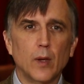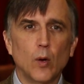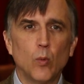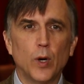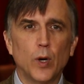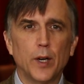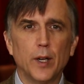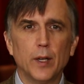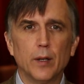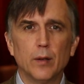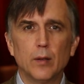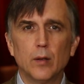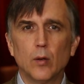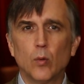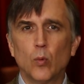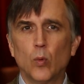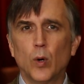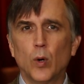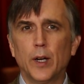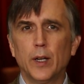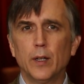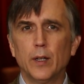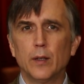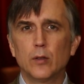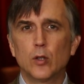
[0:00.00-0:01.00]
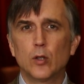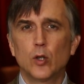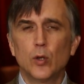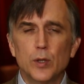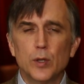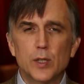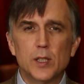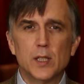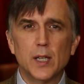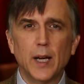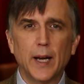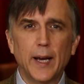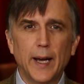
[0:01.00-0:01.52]
what it
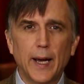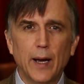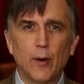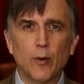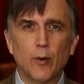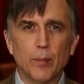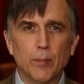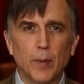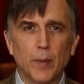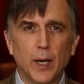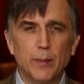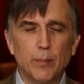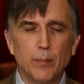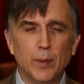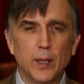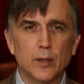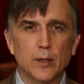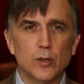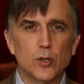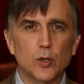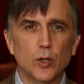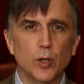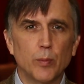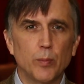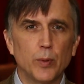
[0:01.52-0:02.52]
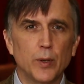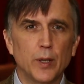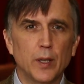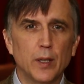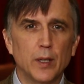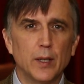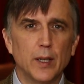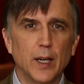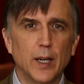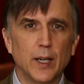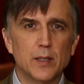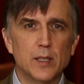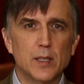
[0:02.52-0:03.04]
could say, how it might be
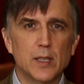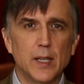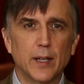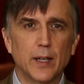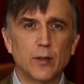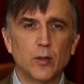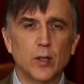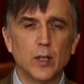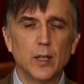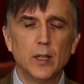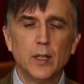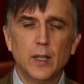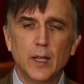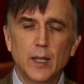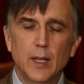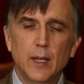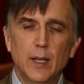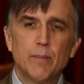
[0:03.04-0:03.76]
interpreted, etc.